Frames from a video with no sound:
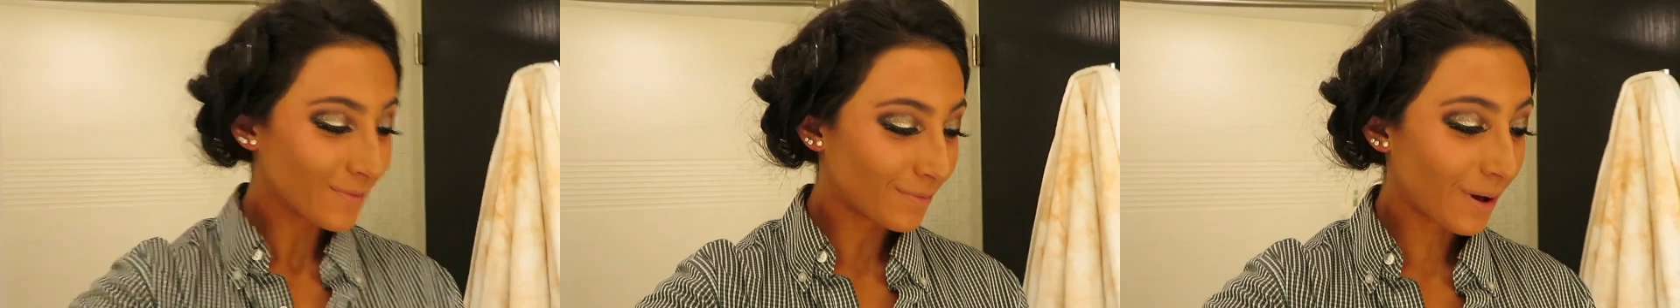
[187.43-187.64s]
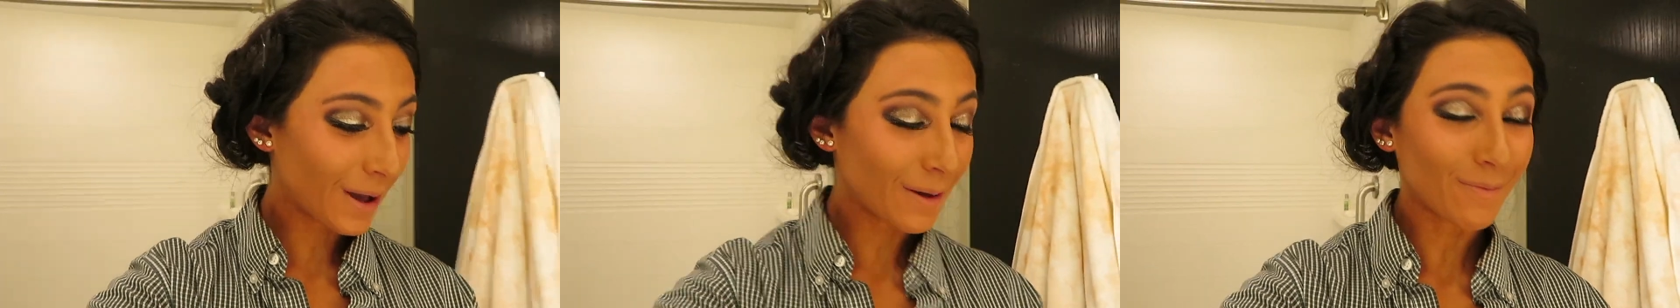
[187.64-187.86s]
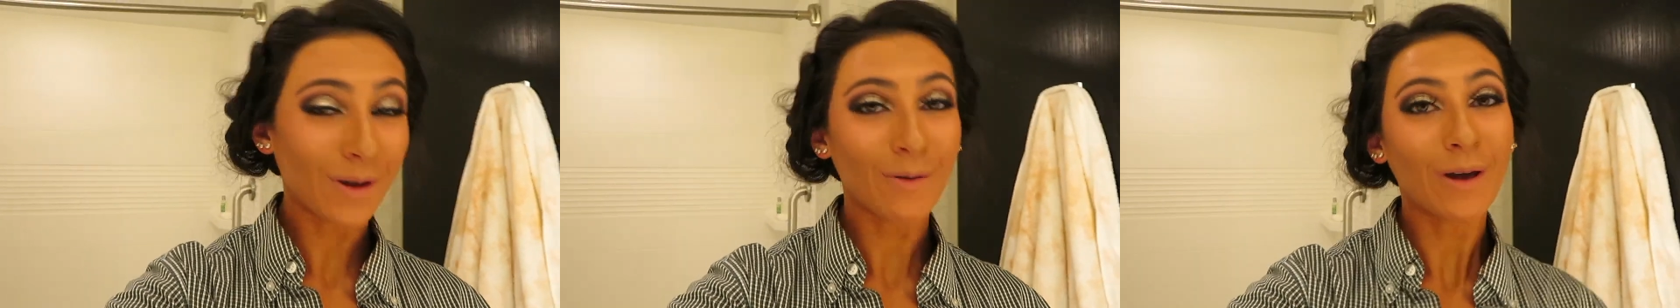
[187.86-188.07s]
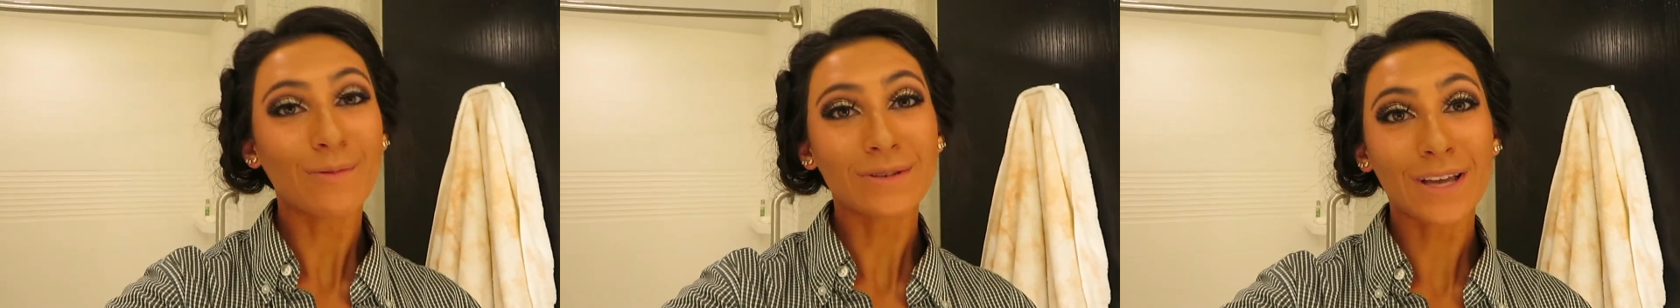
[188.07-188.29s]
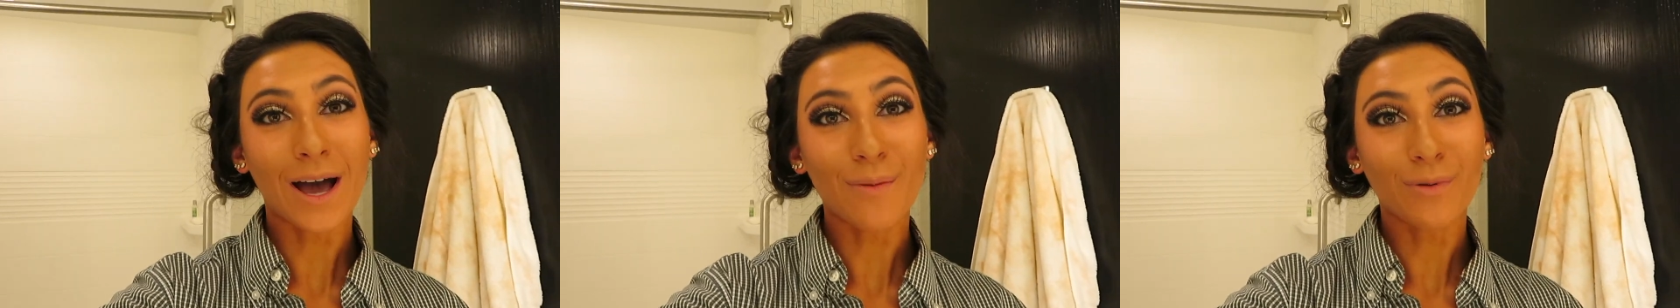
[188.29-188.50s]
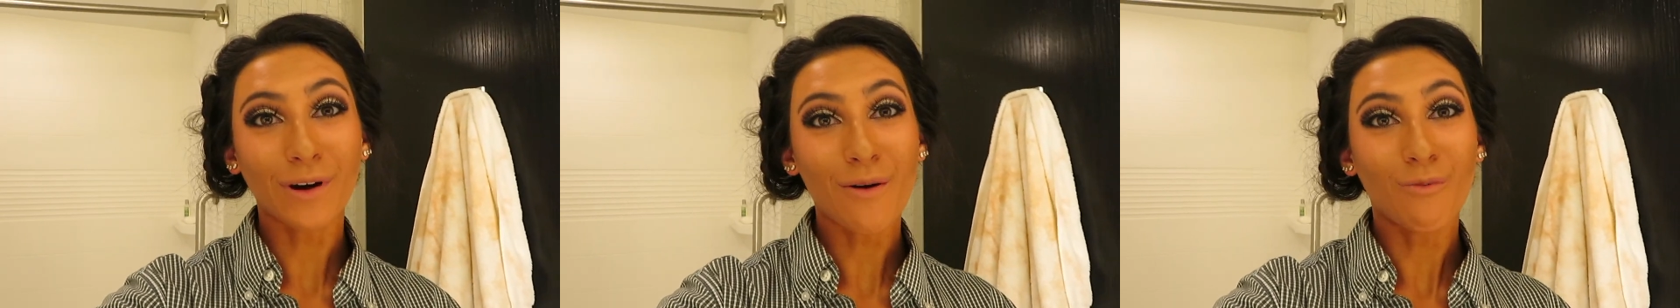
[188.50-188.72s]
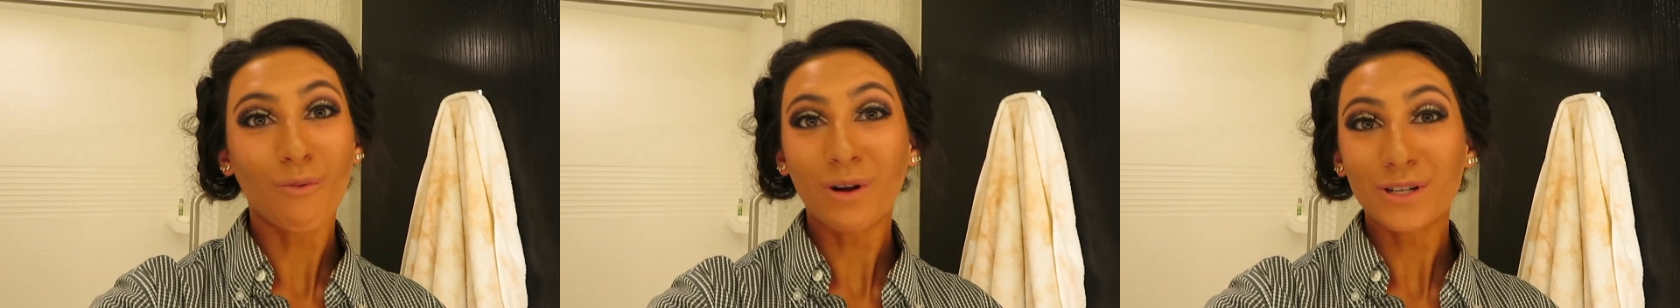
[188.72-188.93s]
But my weight was up
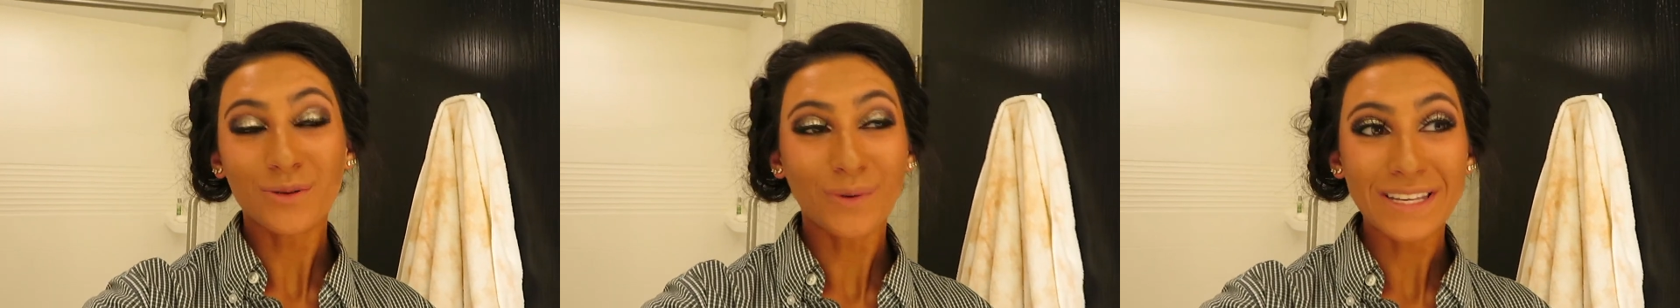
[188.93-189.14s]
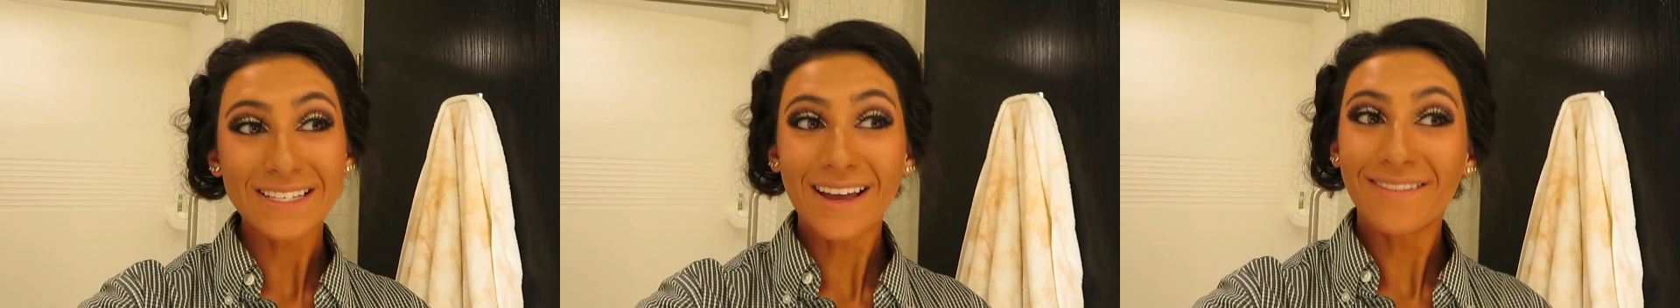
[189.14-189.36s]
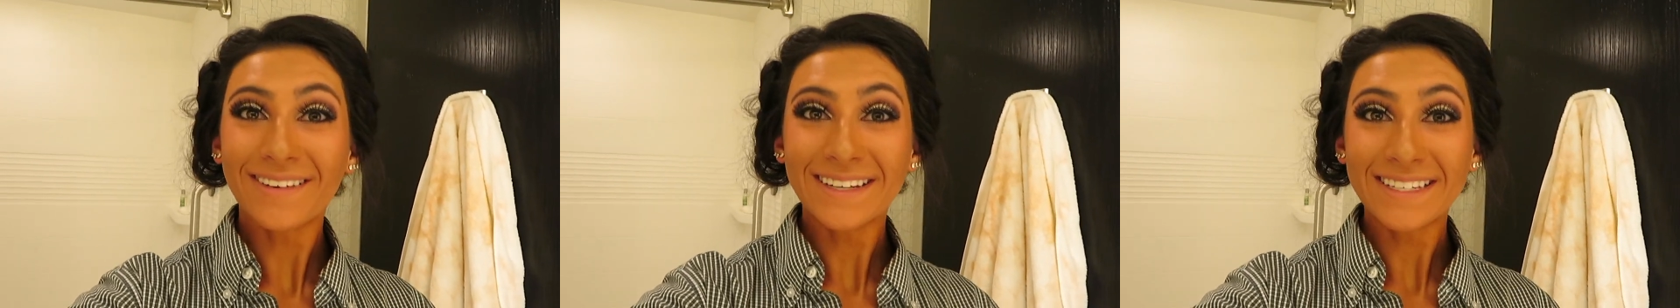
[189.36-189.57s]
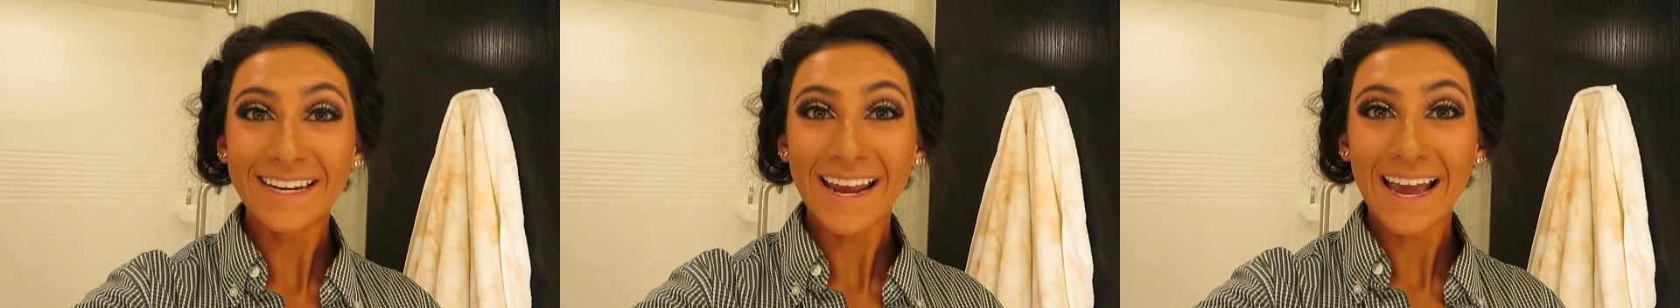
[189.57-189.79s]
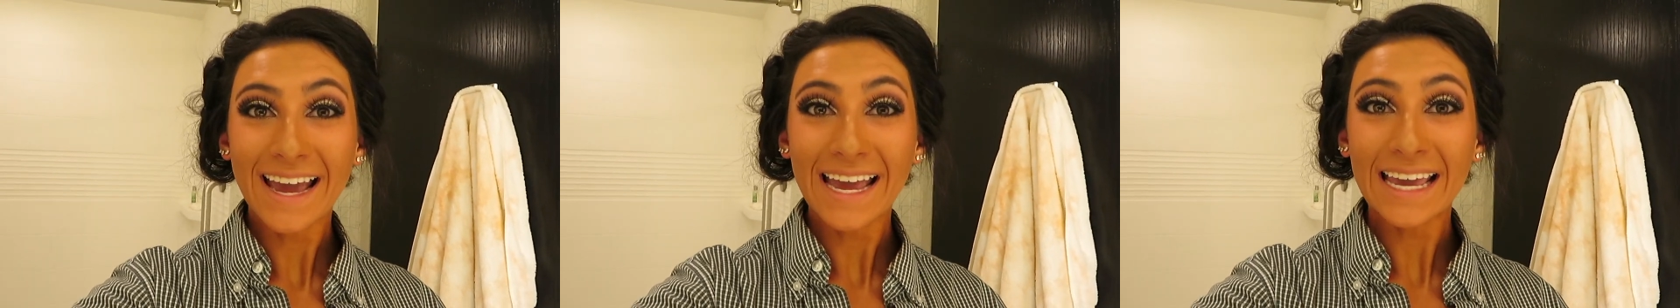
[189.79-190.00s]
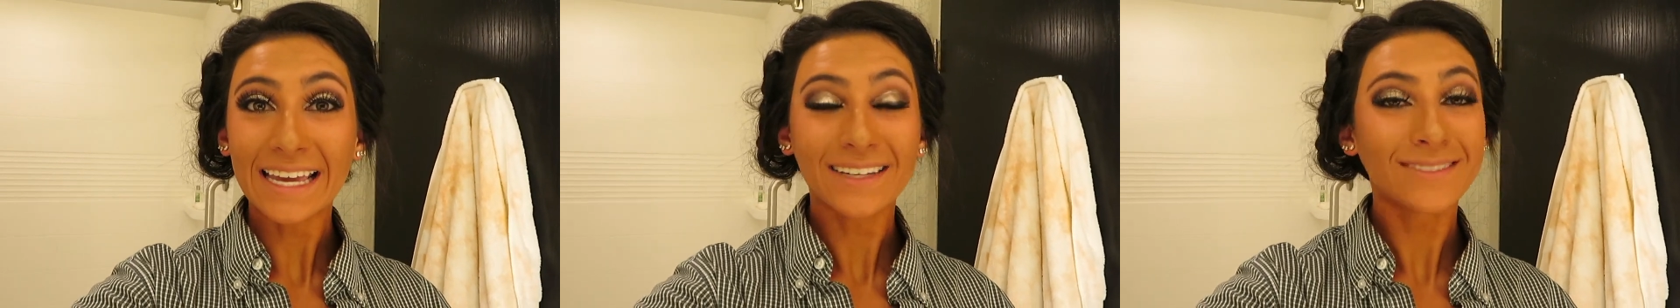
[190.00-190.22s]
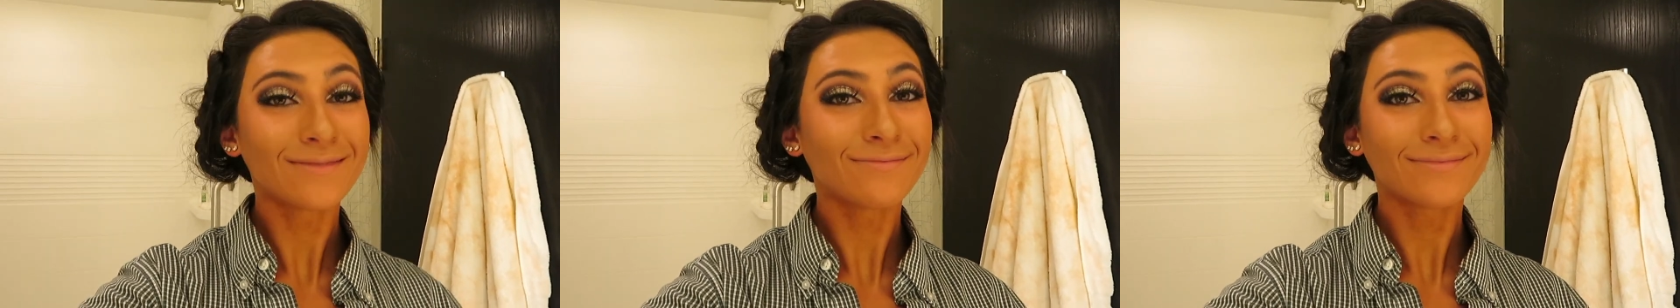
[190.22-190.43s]
around 127 today.